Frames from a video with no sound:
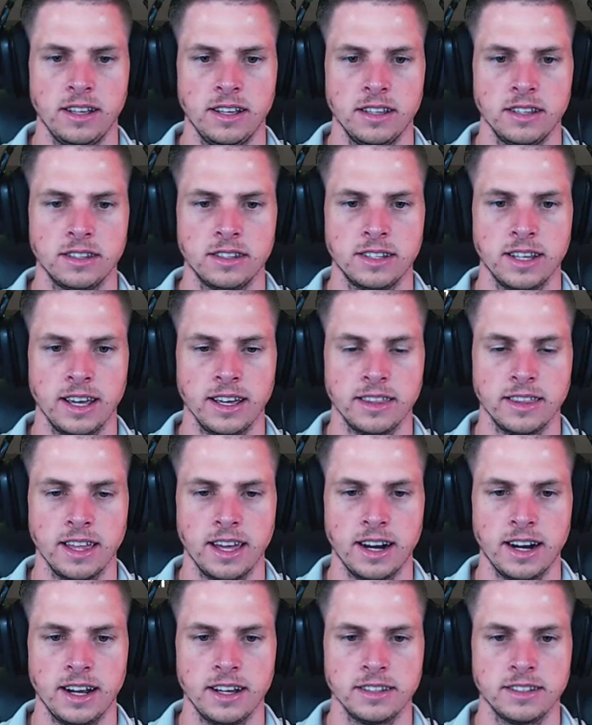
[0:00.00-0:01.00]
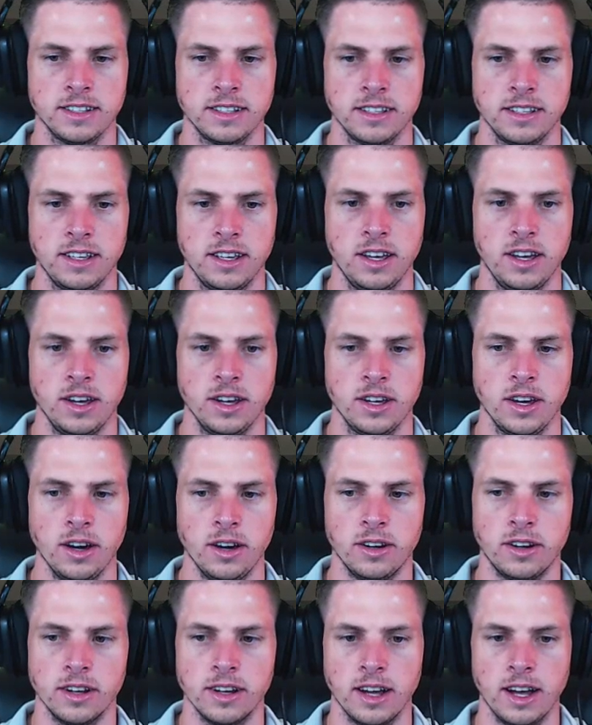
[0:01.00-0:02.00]
Take that out.
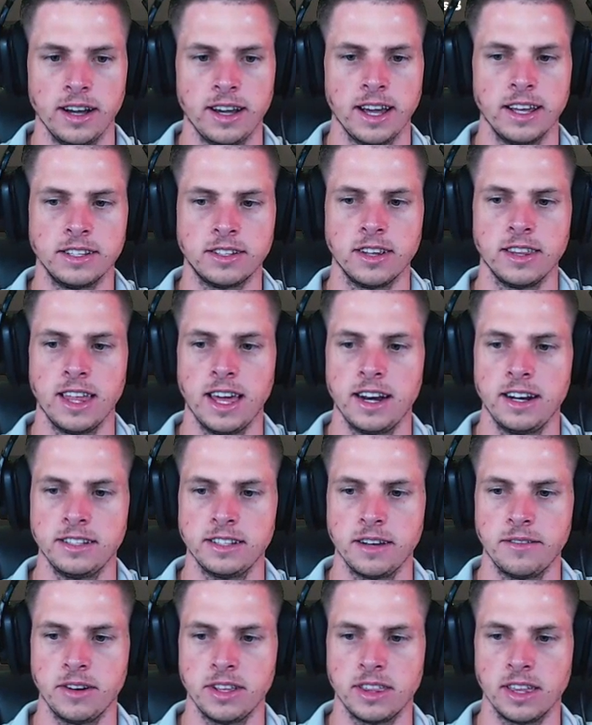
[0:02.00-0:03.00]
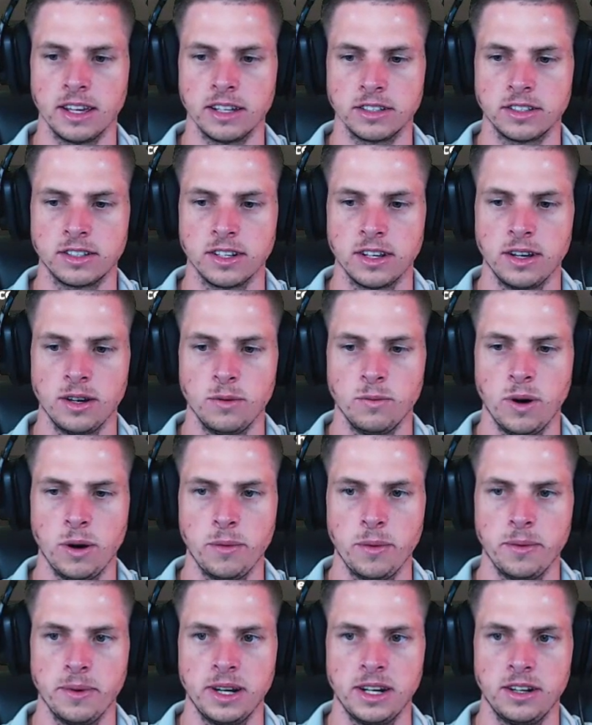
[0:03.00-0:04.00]
Good. Okay, so that is everything. So what
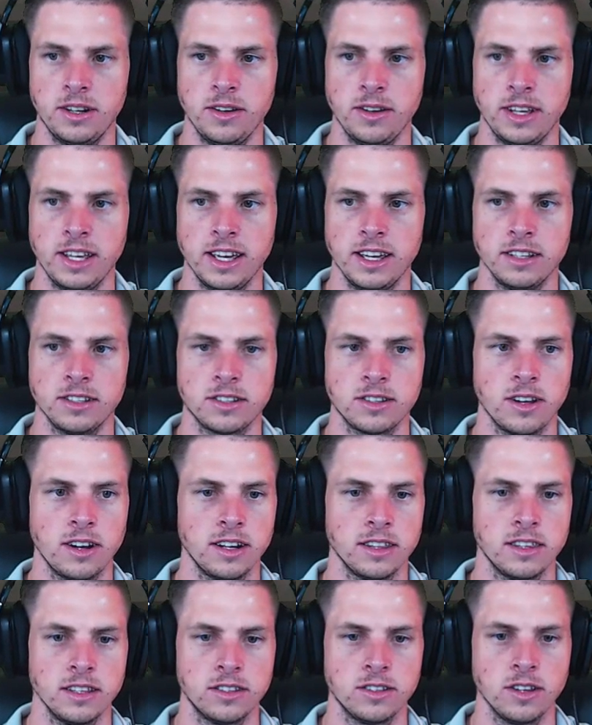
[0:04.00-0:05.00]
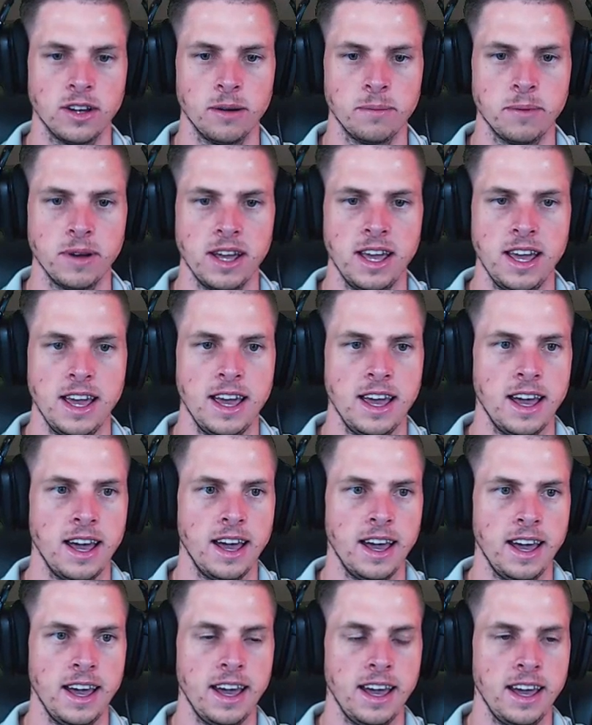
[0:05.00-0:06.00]
we want to do here is start at the top,
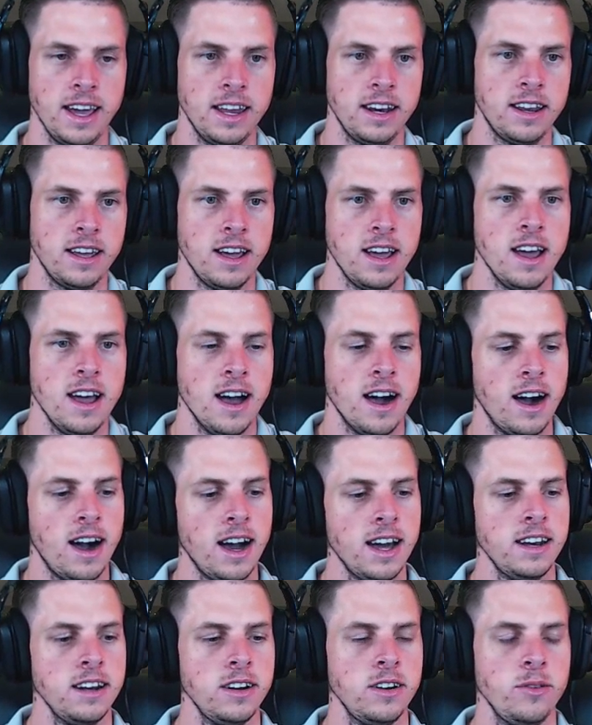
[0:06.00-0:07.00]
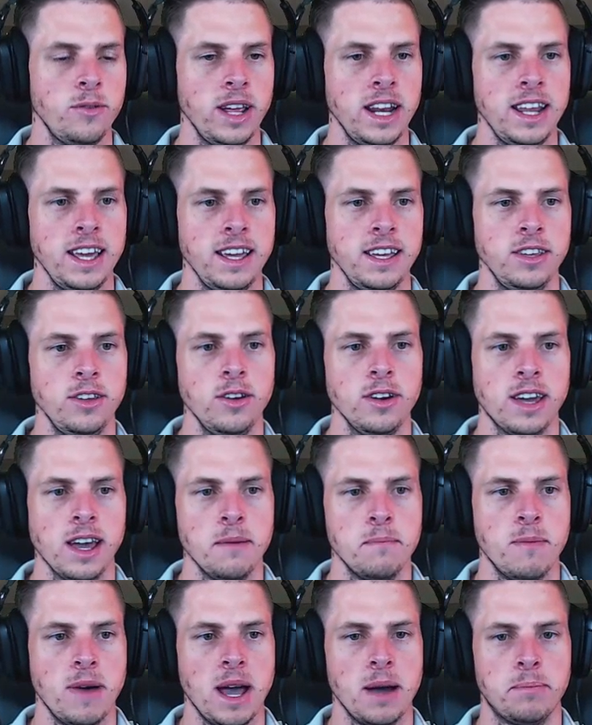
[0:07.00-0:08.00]
and I don't really, you
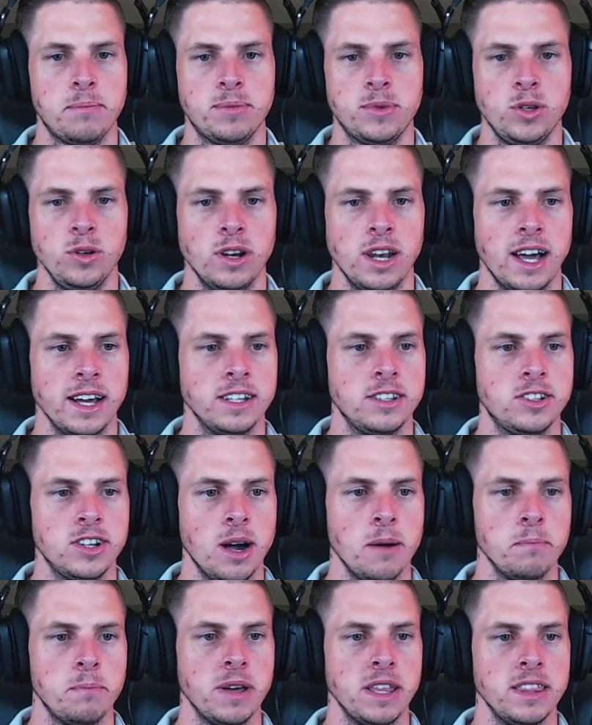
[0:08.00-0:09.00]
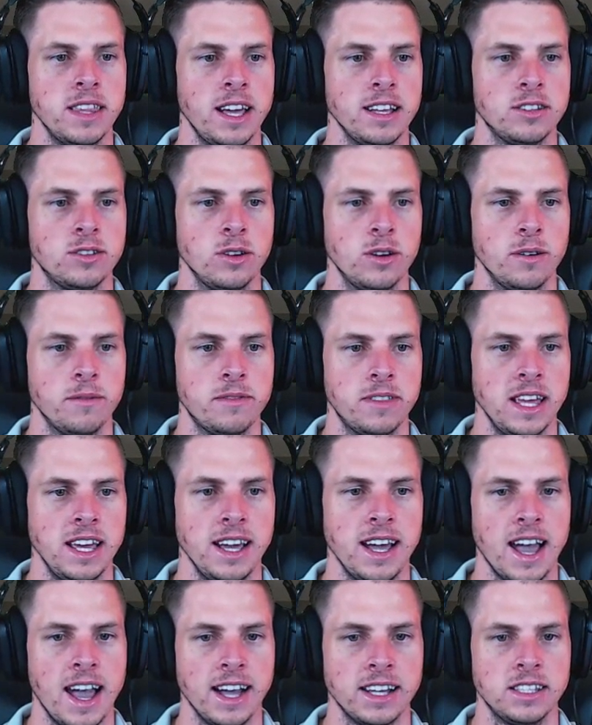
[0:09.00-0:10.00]
can map to like jump and that sort of
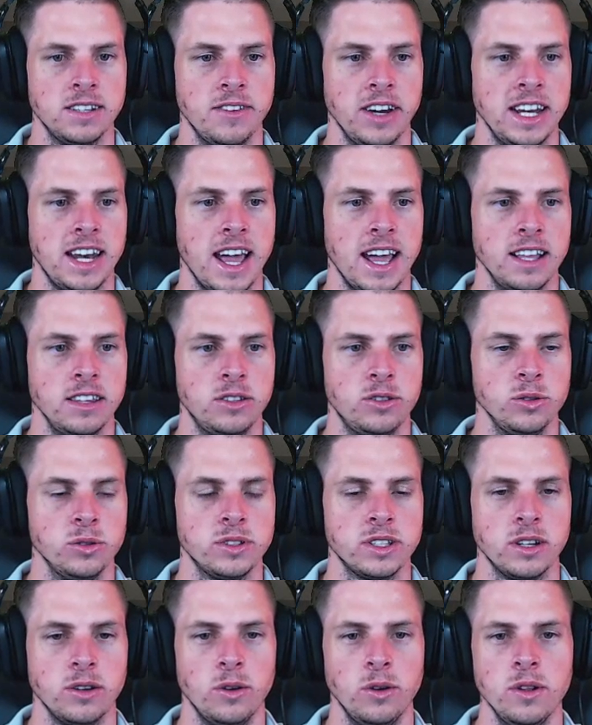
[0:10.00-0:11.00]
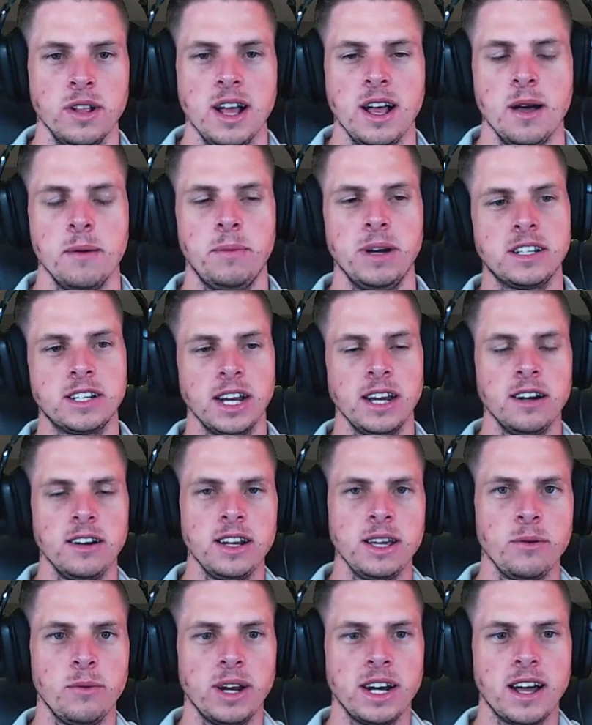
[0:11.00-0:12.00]
thing, activate hand tools and all. But
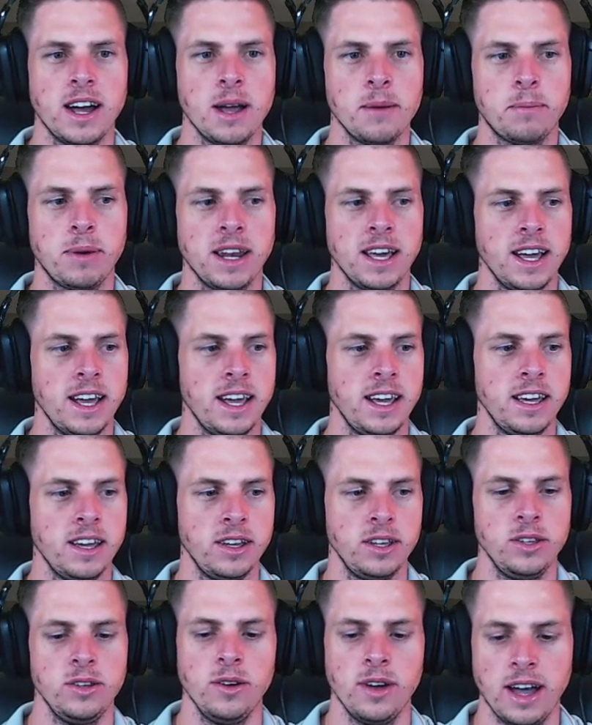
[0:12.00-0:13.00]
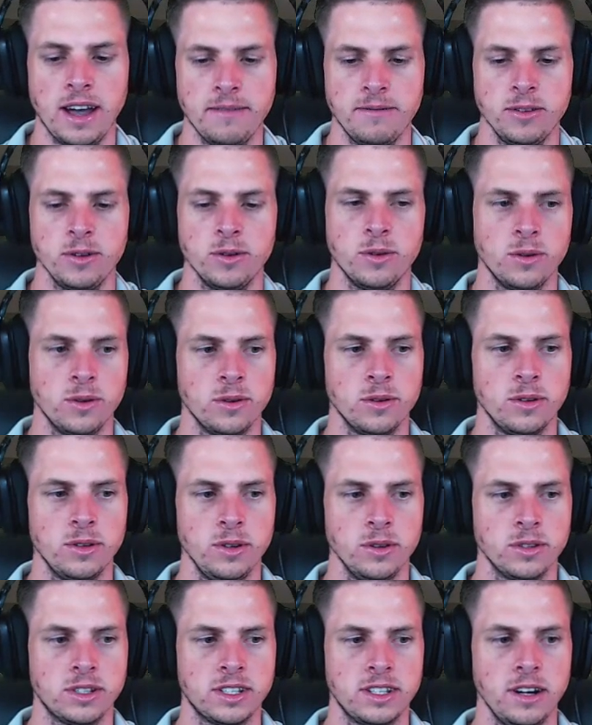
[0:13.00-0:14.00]
generally when I play, you have your
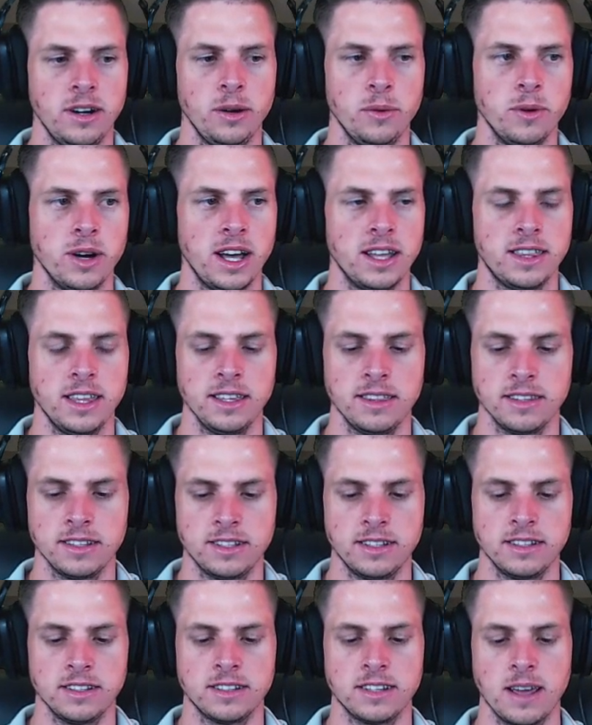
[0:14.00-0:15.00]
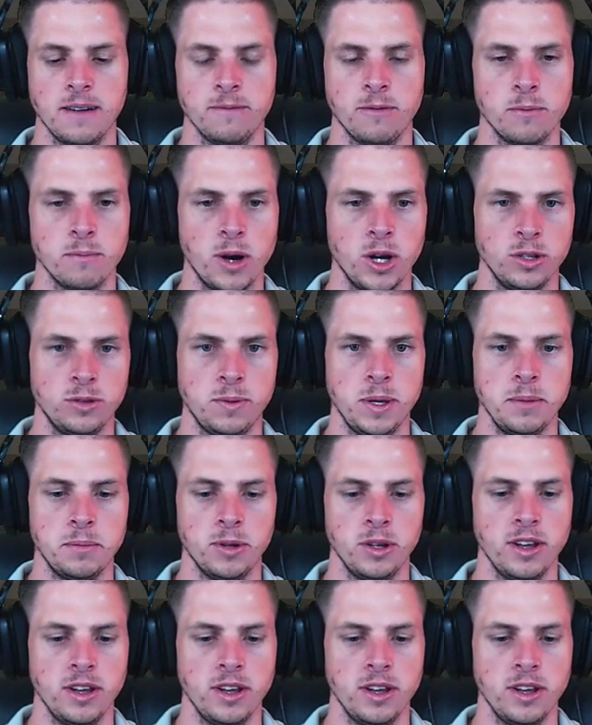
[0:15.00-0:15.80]
steering wheel. I think this is the same for most people. You